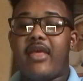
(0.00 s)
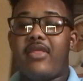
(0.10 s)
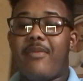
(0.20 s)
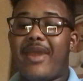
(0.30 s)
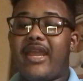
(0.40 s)

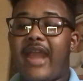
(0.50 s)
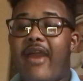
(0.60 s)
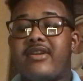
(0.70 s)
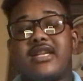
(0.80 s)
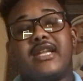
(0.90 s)
the main
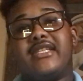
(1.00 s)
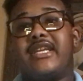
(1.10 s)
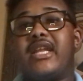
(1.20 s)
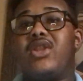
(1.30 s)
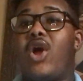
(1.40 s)
character doesn't
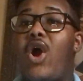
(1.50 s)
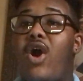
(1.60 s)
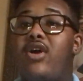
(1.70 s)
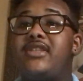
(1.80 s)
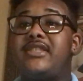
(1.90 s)
get
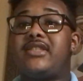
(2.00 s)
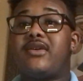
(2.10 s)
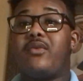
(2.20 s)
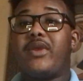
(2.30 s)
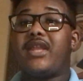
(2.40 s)
lost
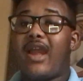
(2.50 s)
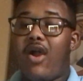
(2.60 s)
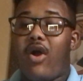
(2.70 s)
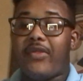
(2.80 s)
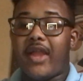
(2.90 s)
with
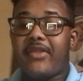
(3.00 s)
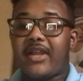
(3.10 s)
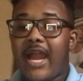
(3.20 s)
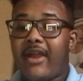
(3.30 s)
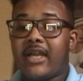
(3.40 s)
all the other
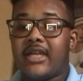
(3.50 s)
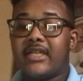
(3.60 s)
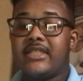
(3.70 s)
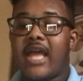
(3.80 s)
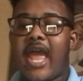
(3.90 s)
characters.